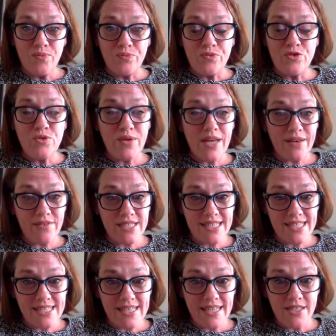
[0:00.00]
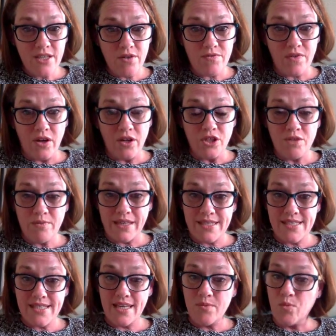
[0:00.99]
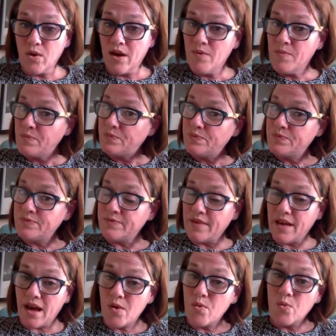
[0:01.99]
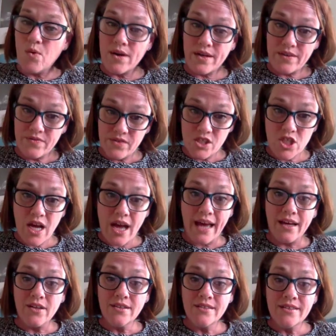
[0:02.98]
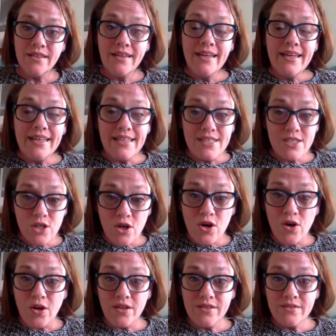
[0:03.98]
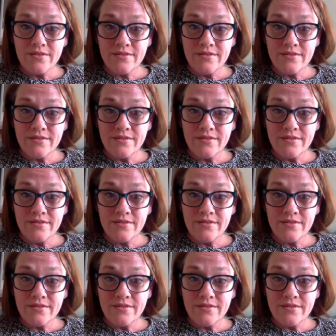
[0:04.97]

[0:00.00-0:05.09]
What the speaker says: So we have to say cet enfant. And you might say, well, now, what if the child is a girl?